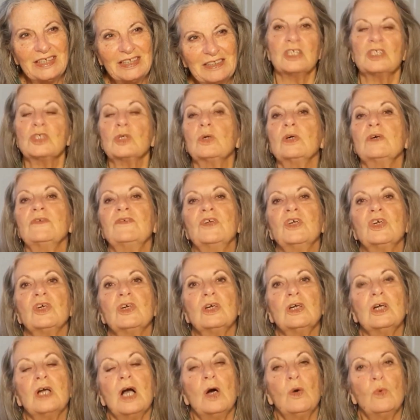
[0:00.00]
So if
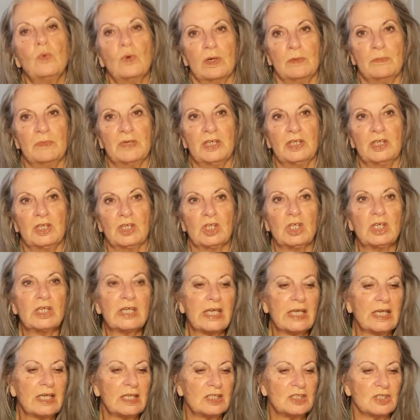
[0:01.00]
you're a woman
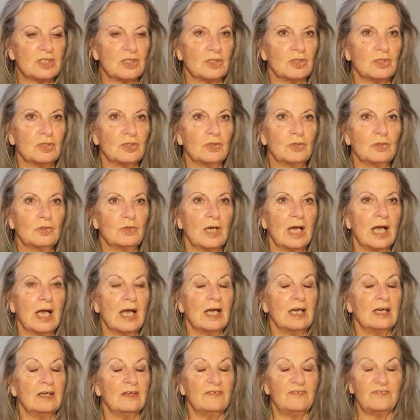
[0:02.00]
looking to
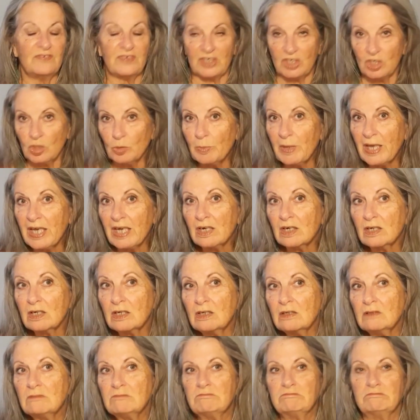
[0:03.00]
feel
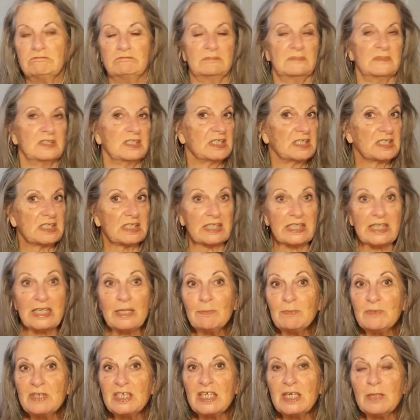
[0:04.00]
better,
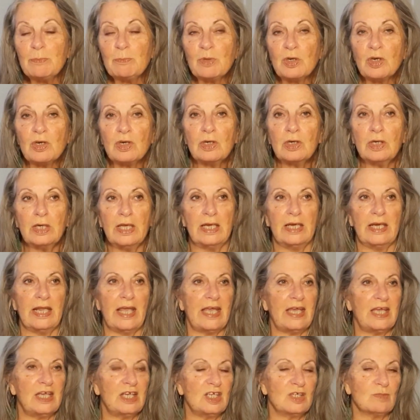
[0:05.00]
sleep deeper, and
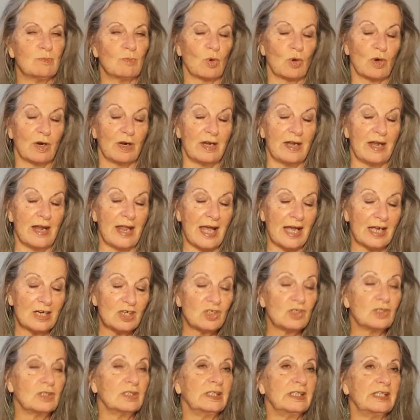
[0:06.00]
age more
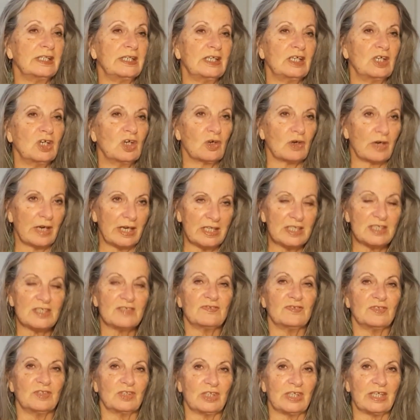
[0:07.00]
naturally,
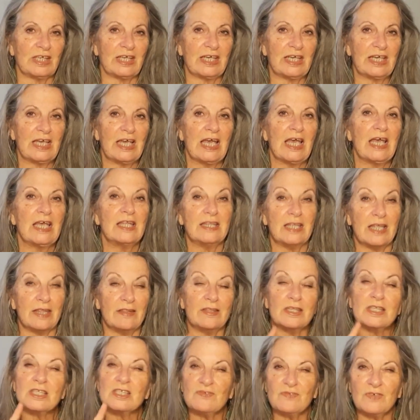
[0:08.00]
gracefully, then
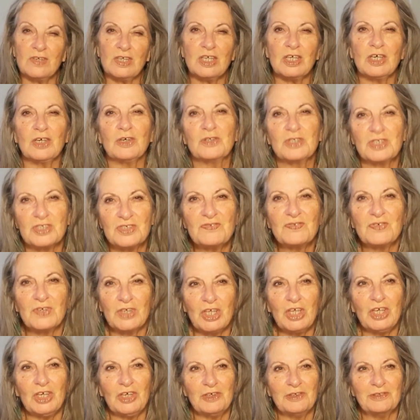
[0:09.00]
this video is for
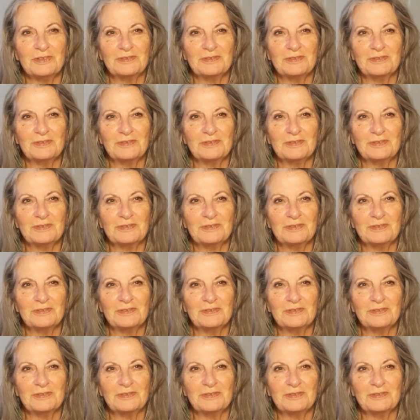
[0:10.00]
you.